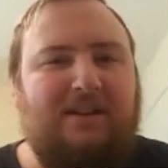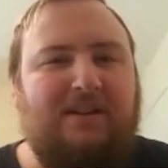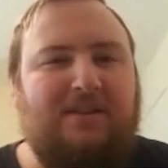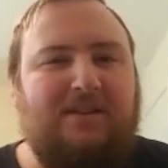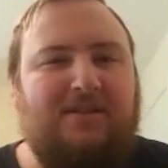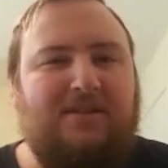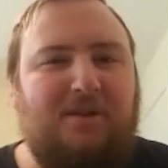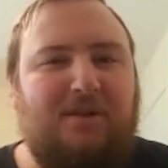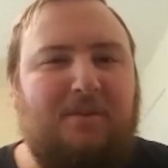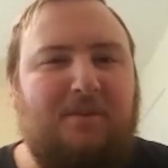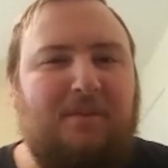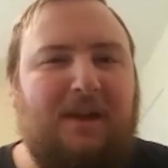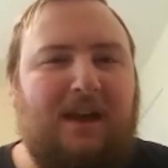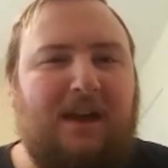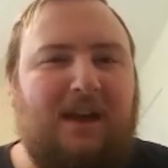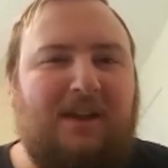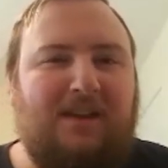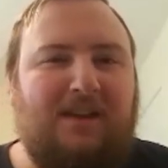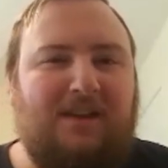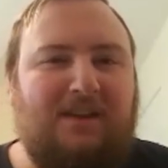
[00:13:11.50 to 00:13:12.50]

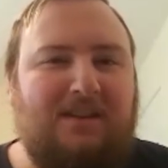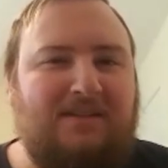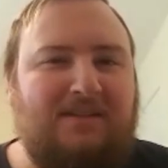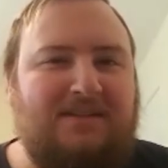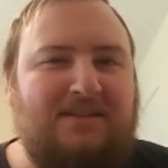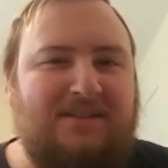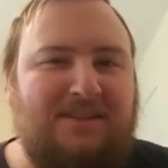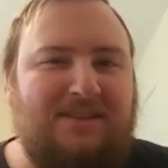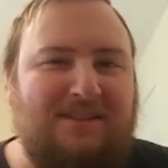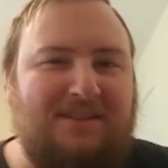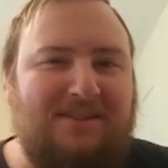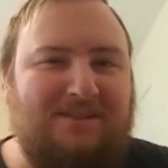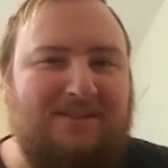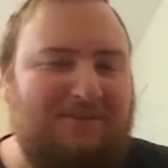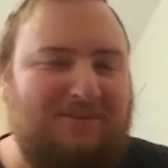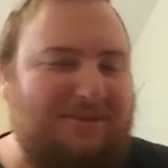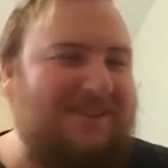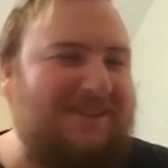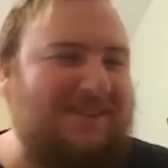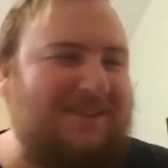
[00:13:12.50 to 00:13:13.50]
traumatic incident
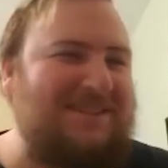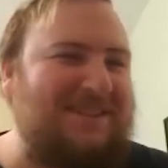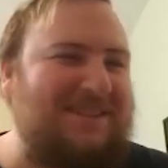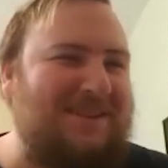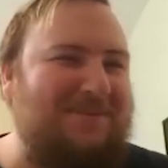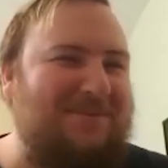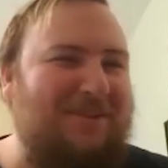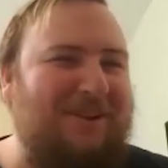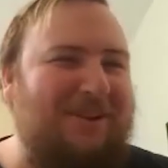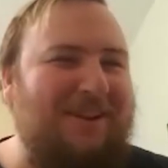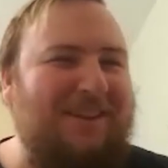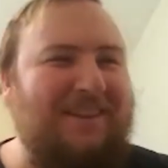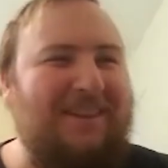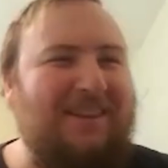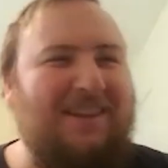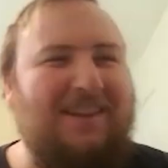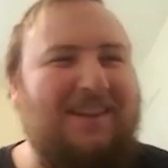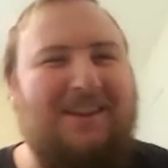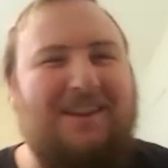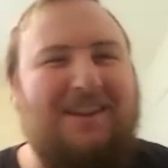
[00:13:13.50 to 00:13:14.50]
with someone
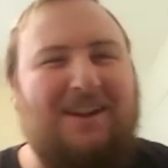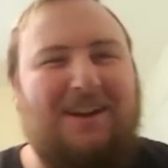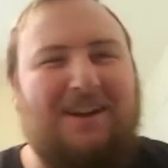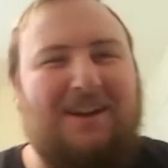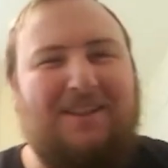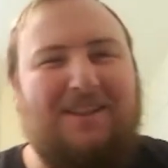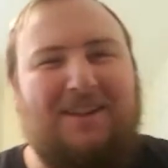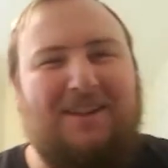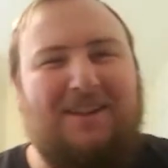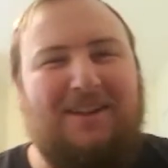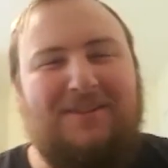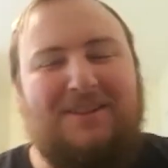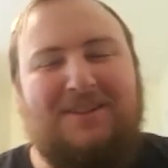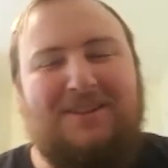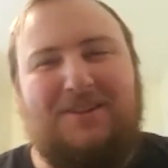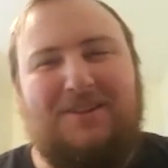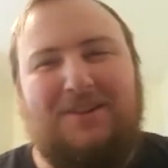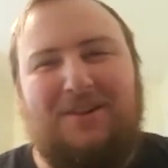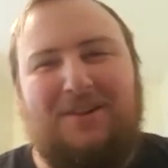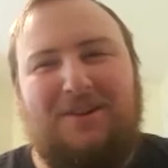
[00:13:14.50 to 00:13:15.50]
in that we
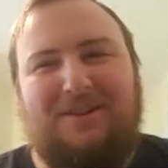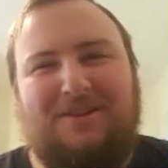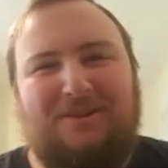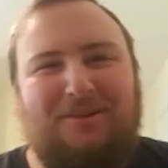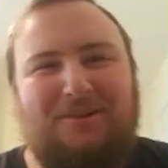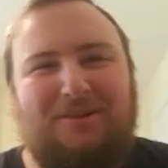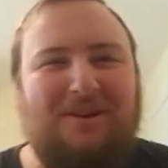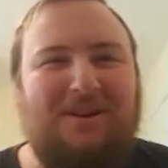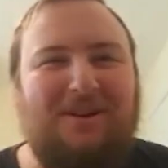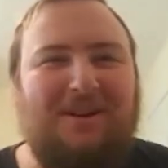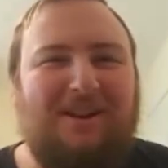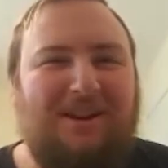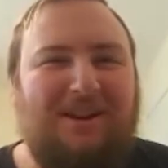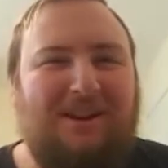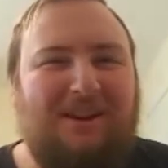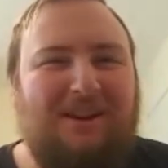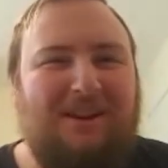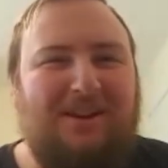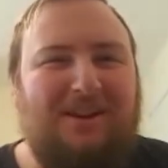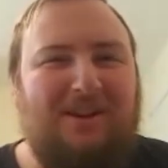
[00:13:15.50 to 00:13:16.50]
took on tour
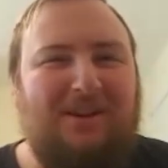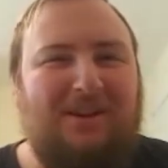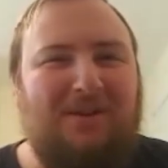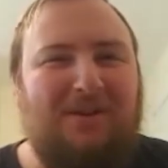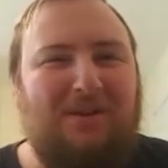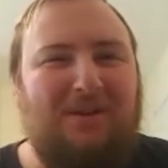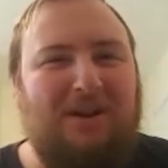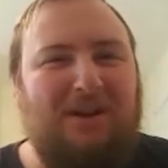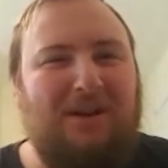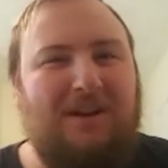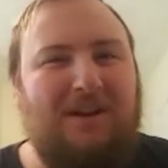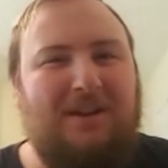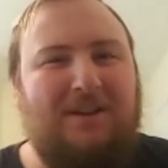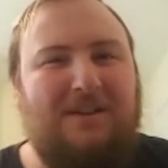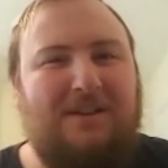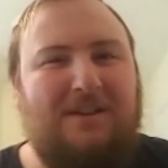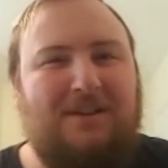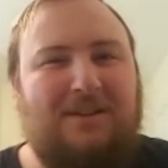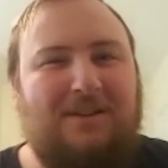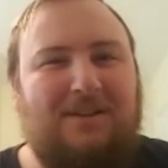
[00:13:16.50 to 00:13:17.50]
who
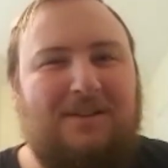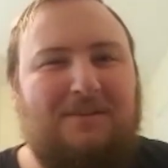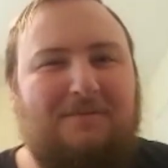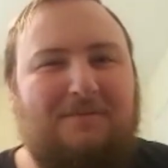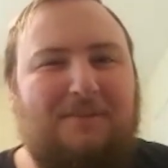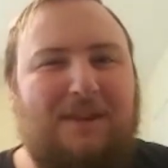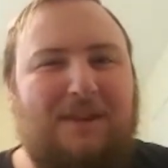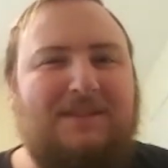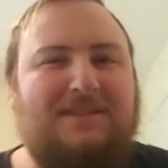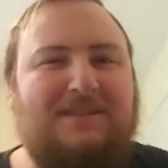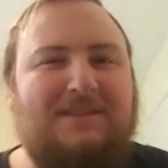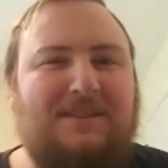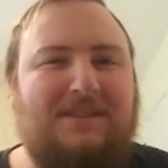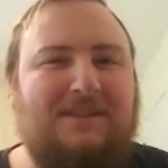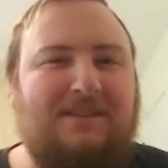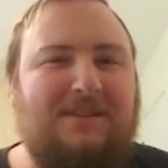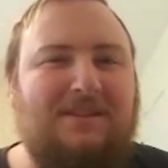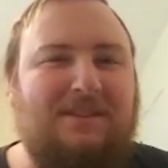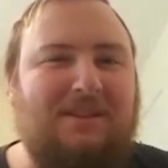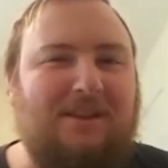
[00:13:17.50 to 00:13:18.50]

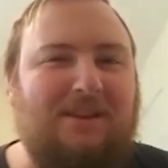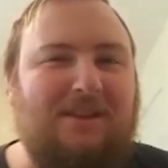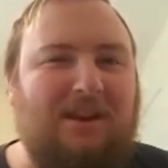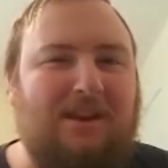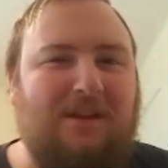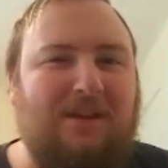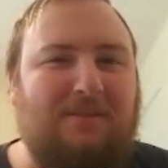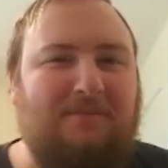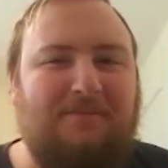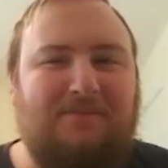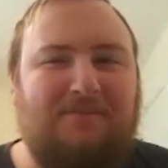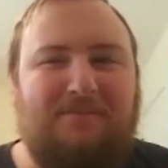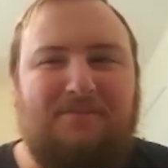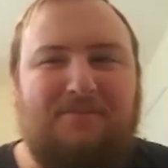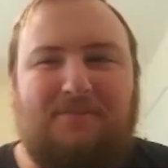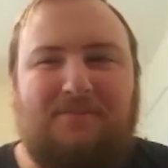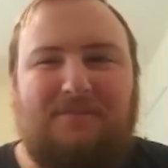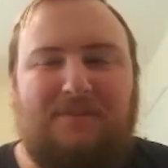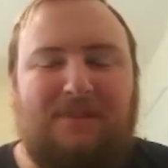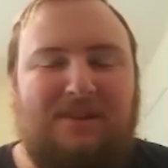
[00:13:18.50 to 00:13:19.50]
basically
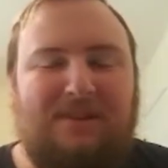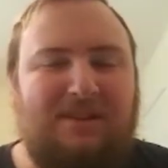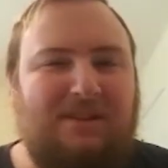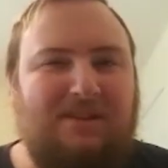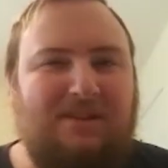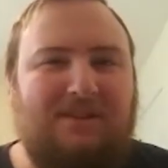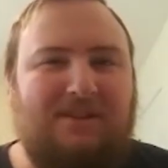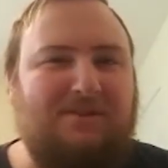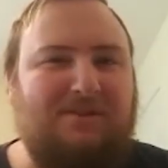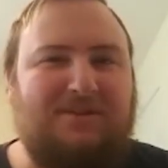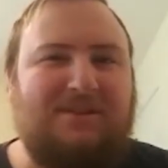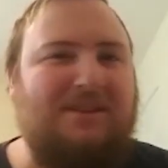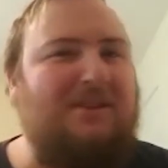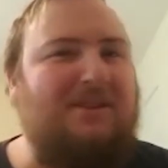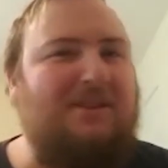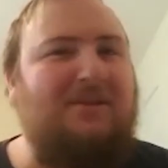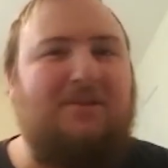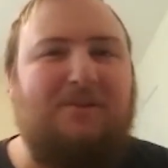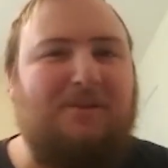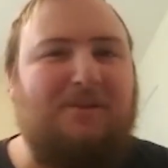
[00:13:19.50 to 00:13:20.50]
it was
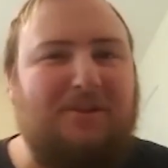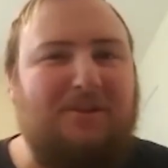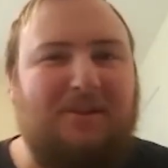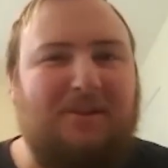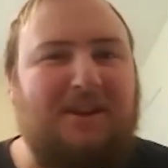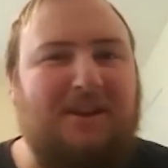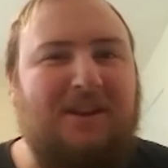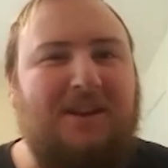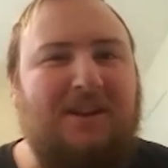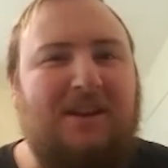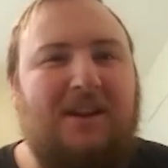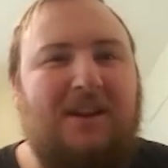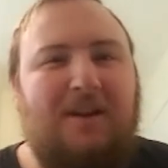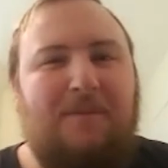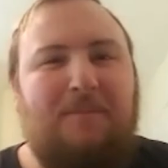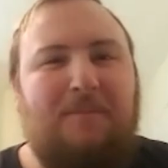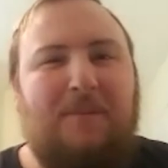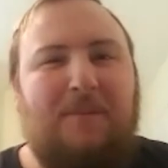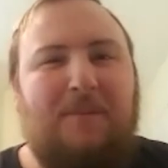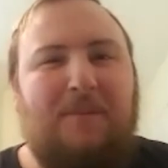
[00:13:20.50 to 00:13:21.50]
like a whole thing,
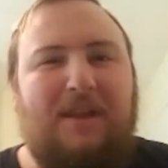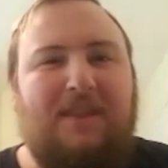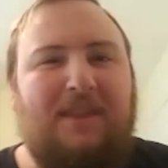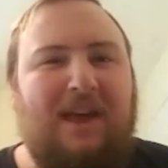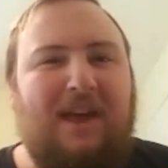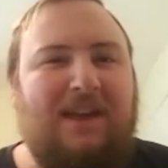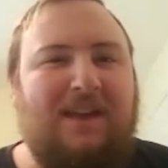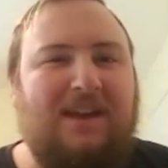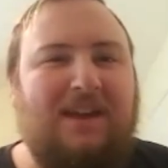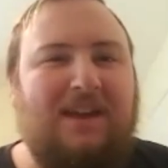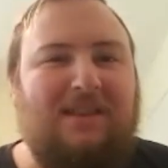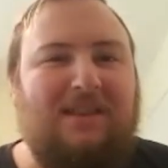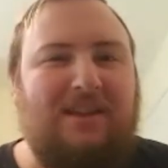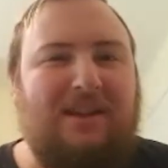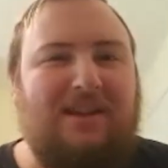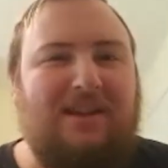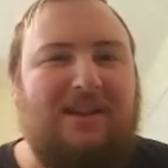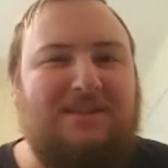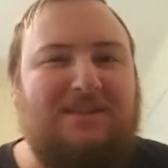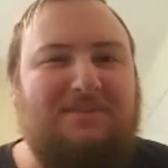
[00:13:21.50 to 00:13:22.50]
but that kind of
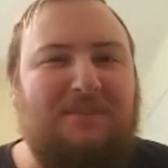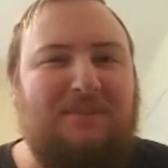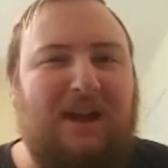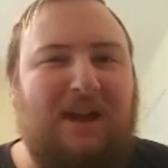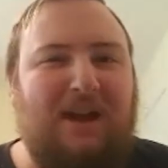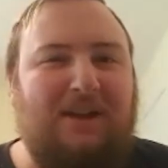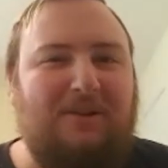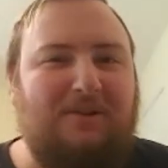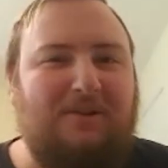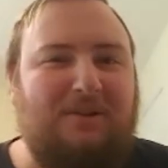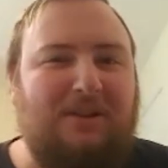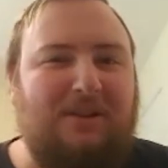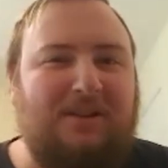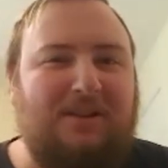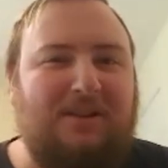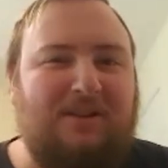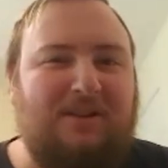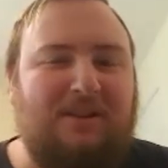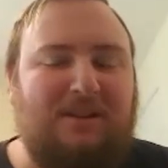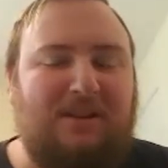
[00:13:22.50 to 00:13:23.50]
like spiraled
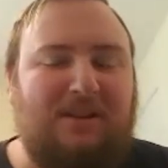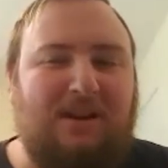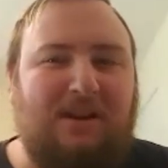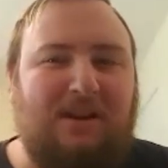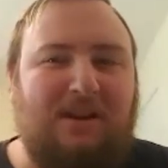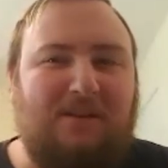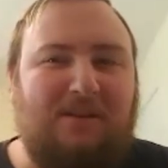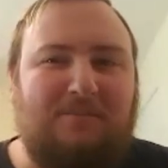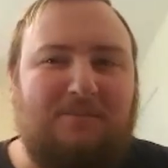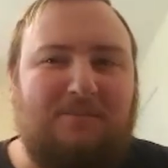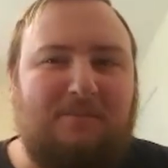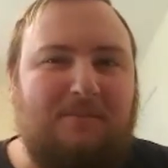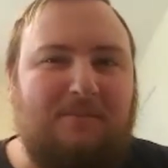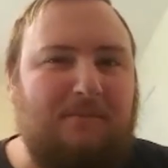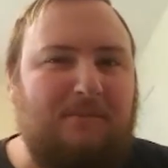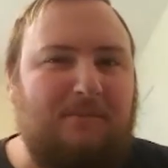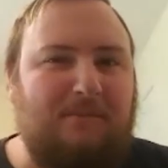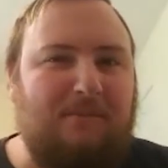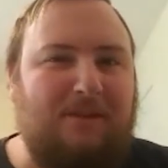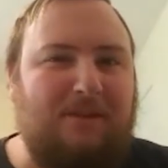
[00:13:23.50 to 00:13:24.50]
into
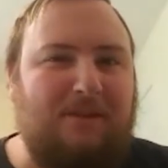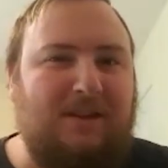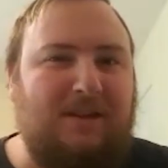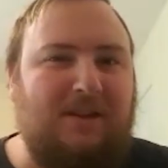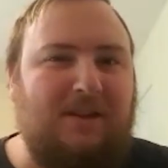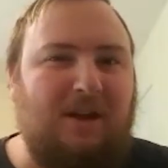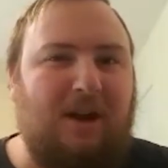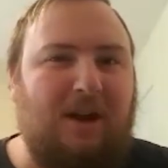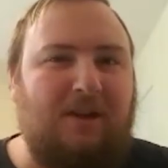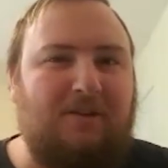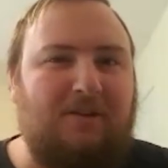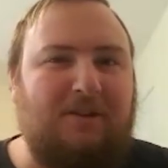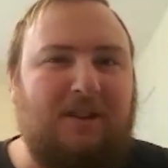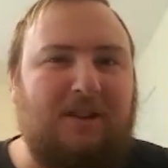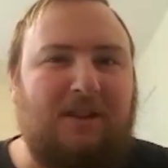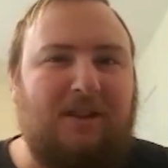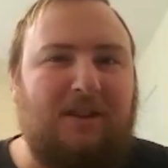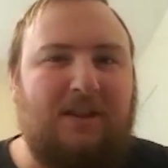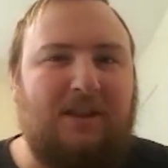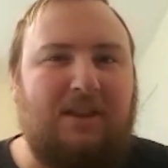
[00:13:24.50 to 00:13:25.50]
me not
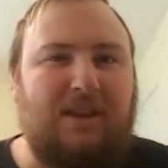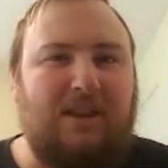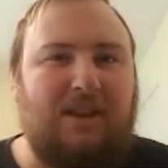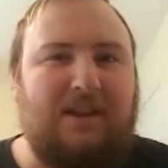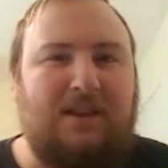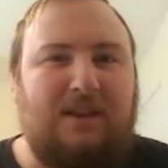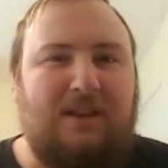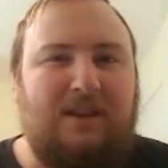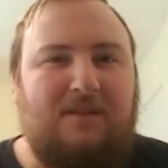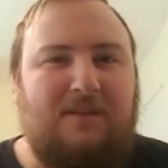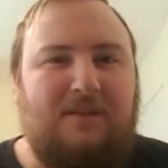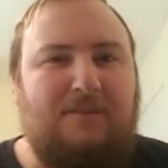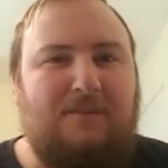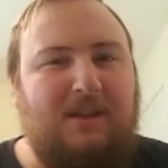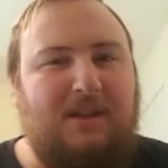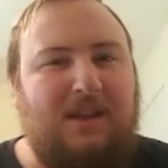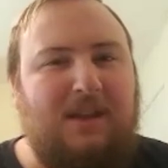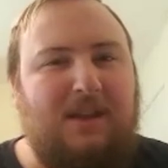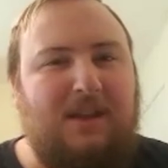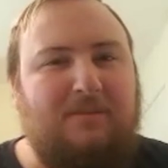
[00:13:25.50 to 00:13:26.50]
really like
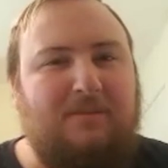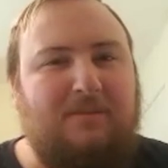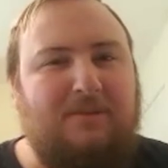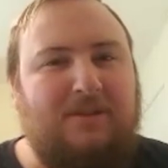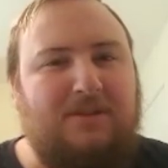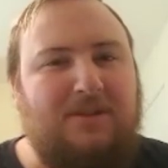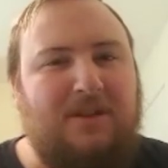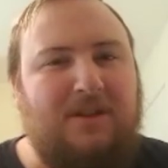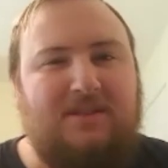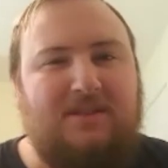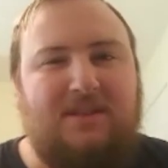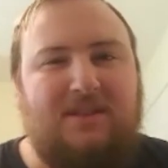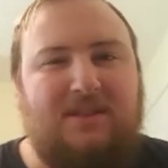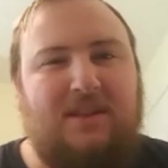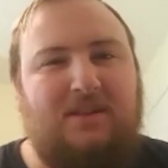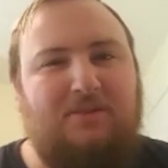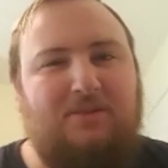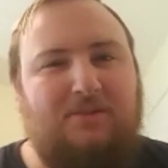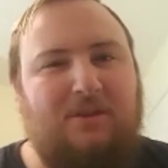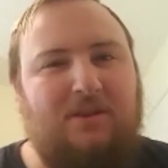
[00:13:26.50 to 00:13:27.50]
being able to trust
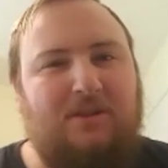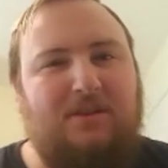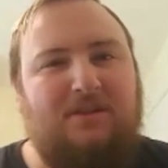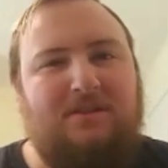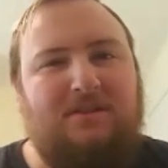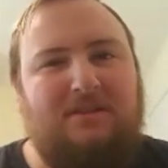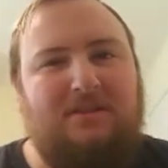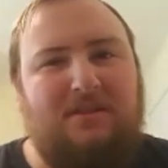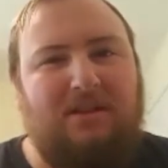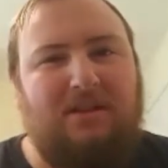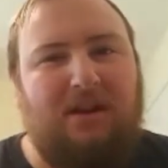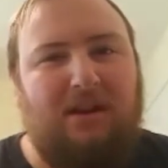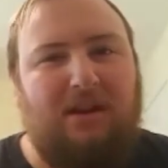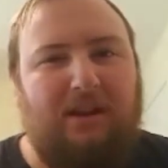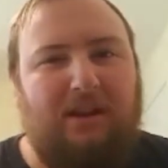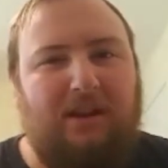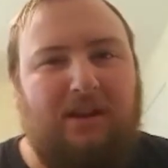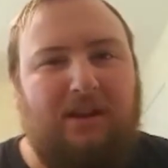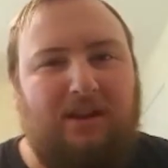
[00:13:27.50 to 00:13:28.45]
anyone, and